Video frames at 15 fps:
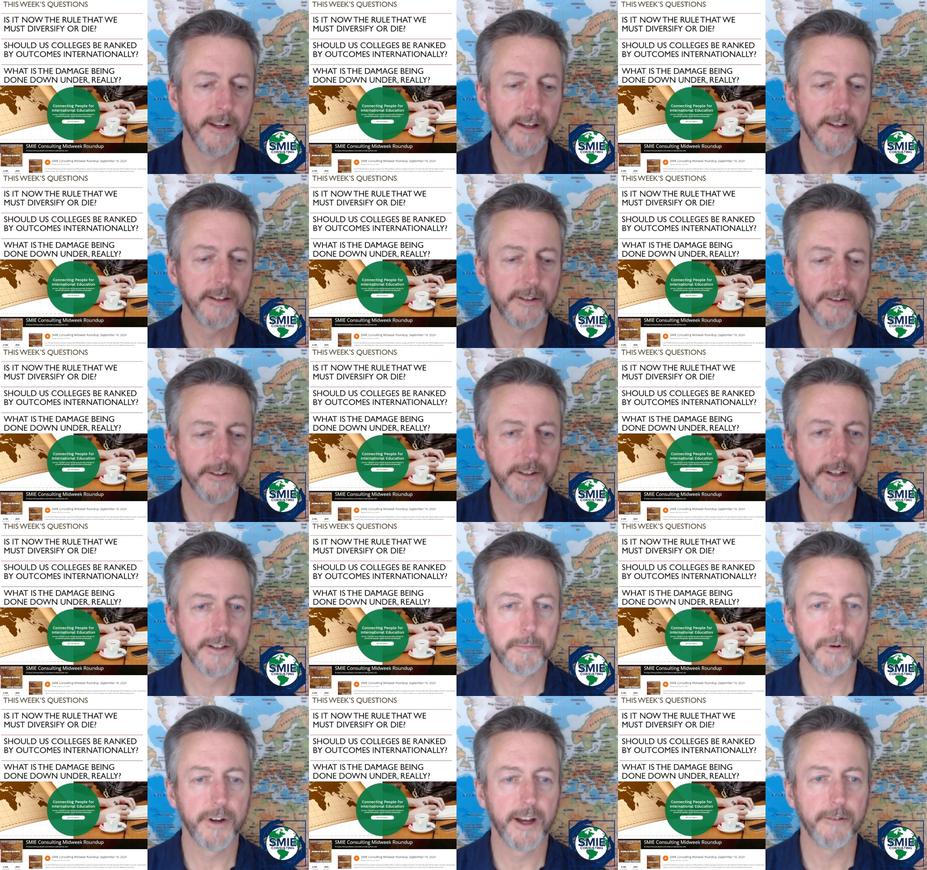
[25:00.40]
certainly does
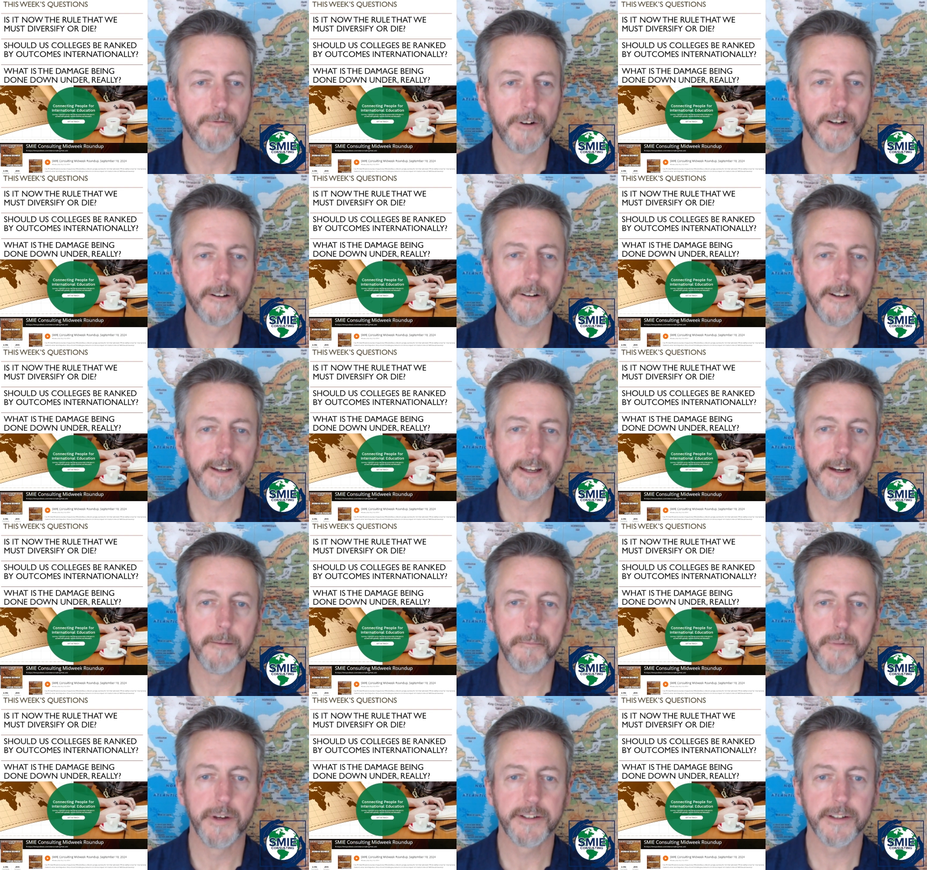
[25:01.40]
put out regularly a
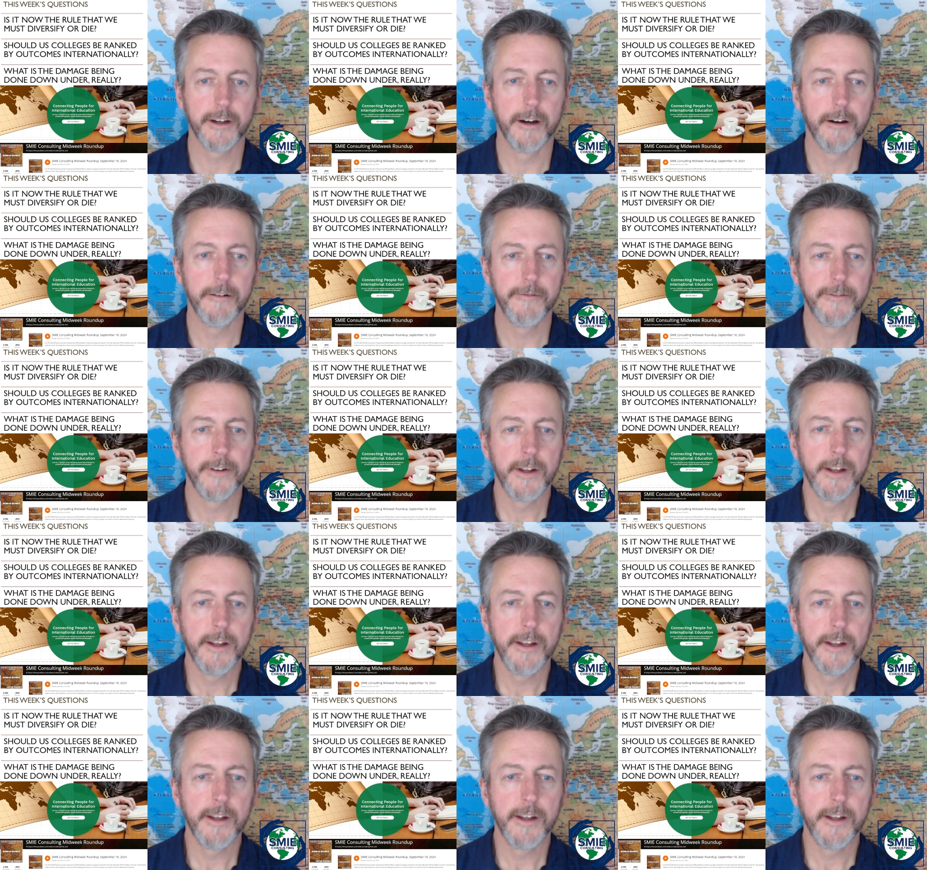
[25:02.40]
bit of